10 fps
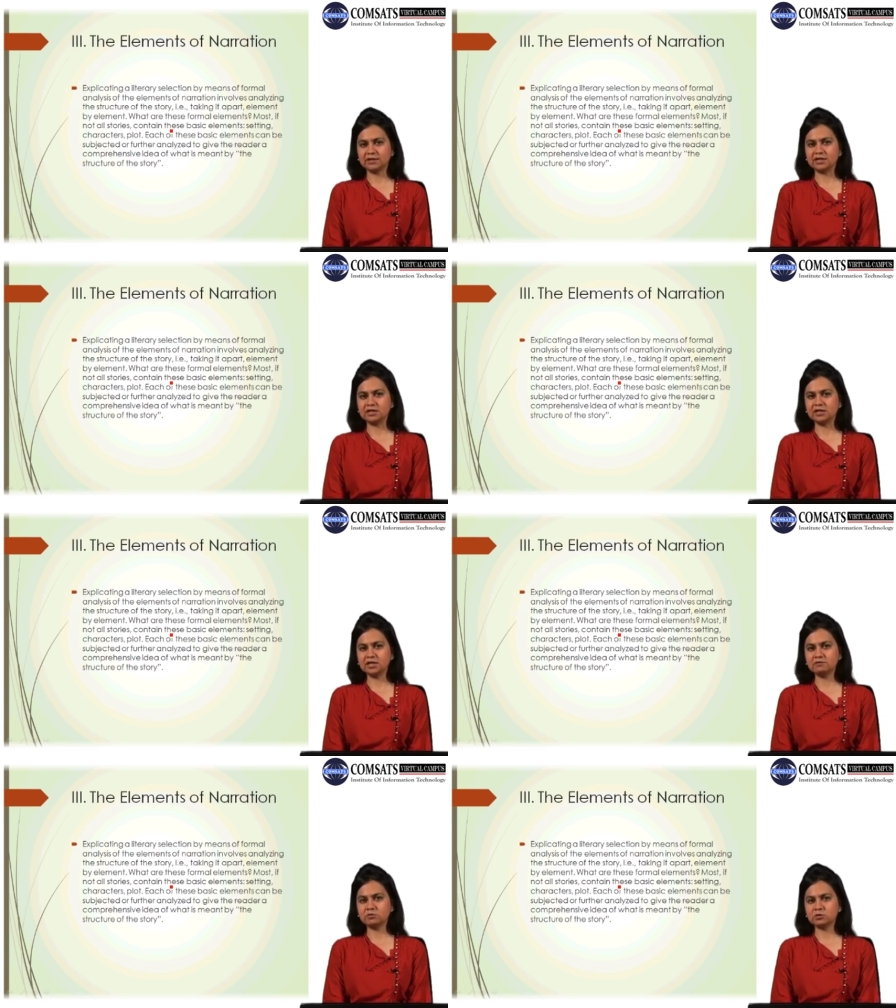that
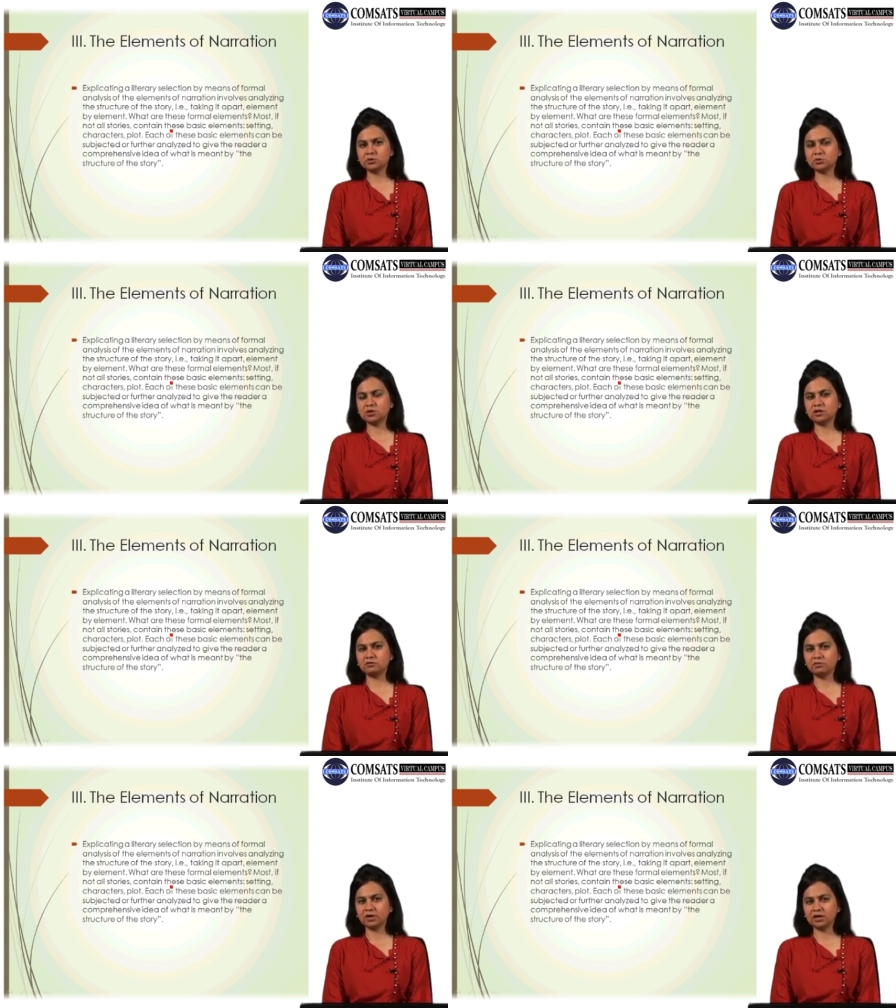he wants to
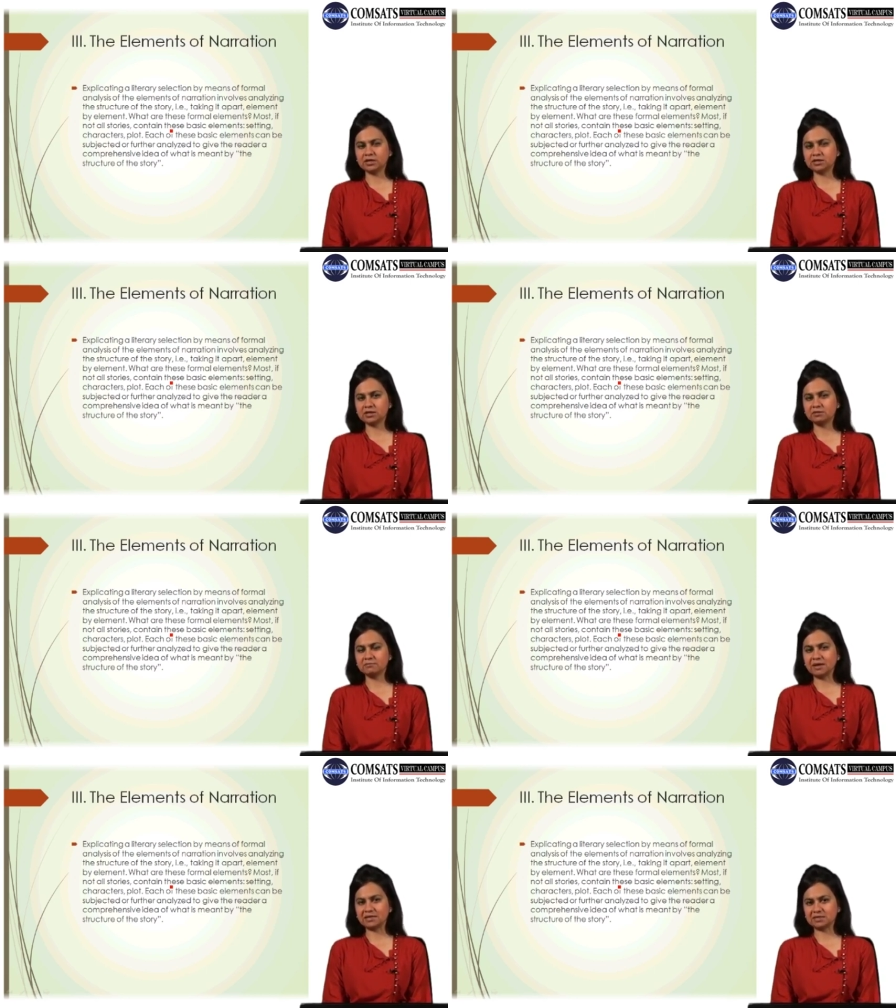convey
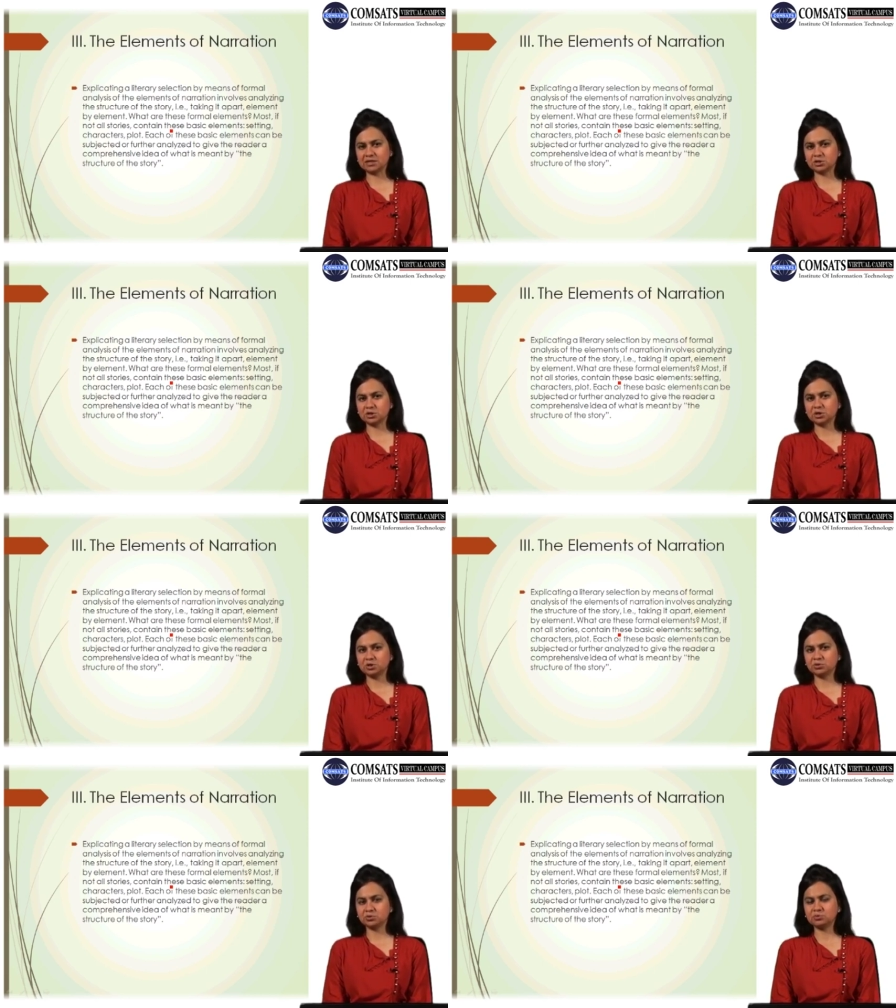certain message
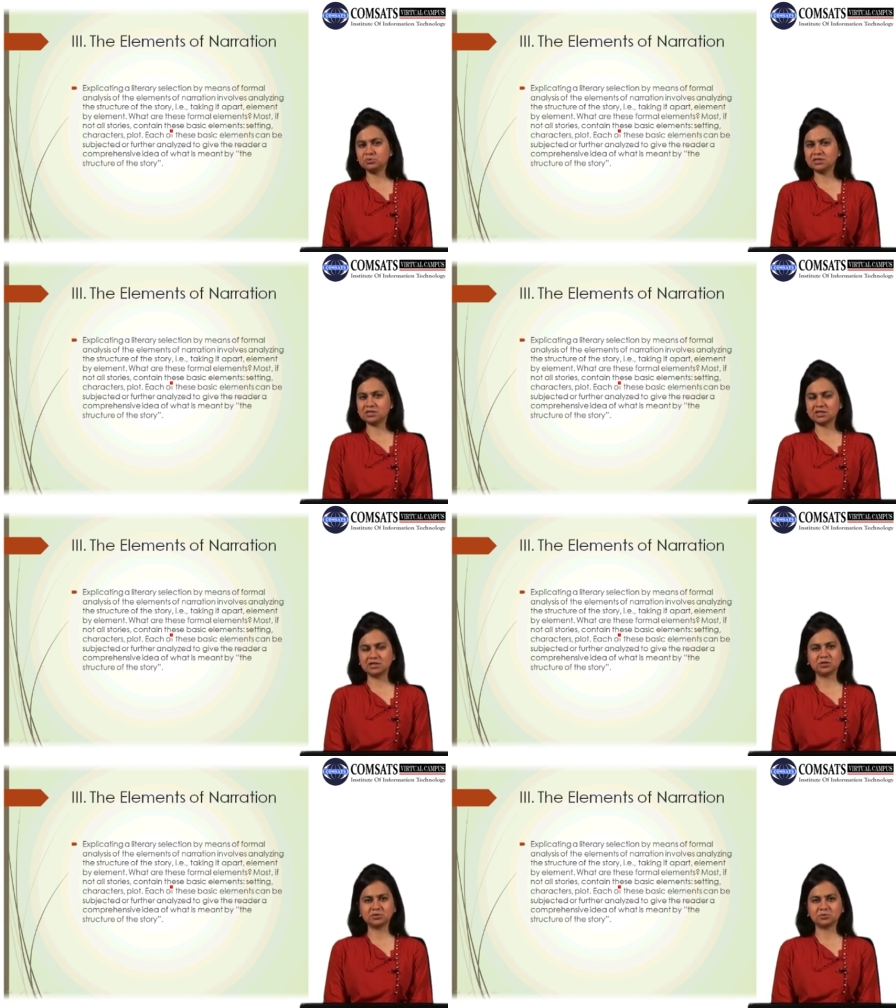through the
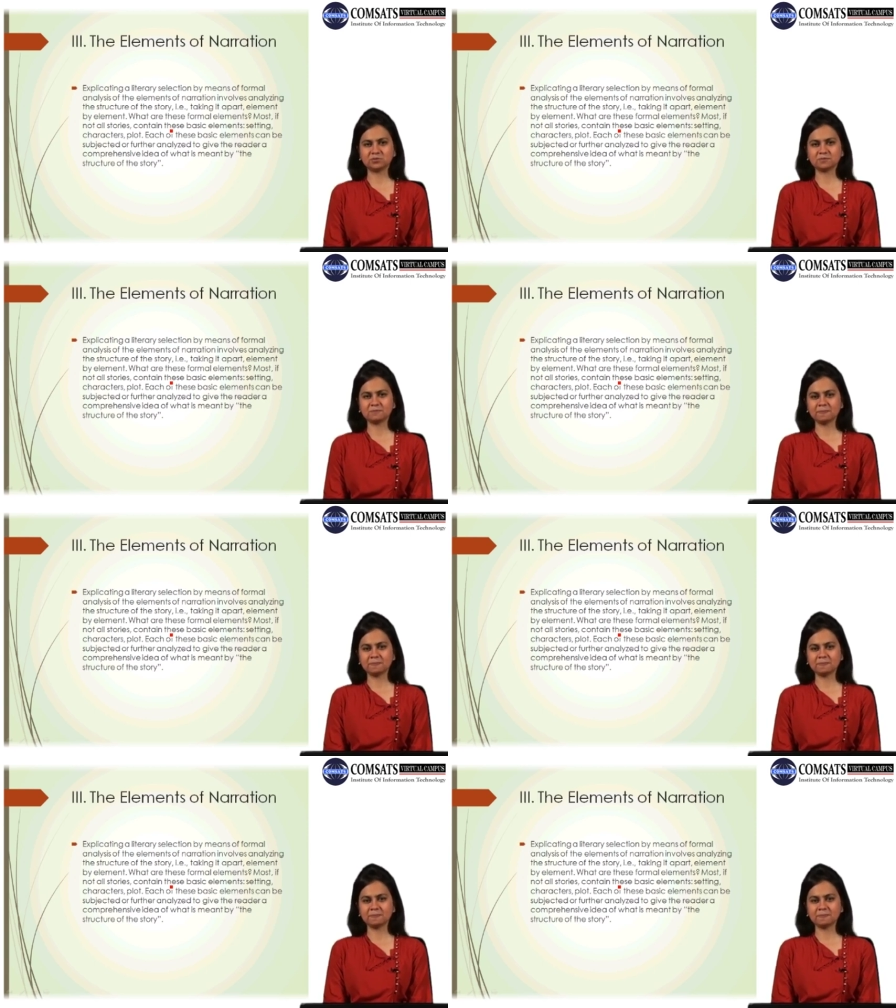setting too.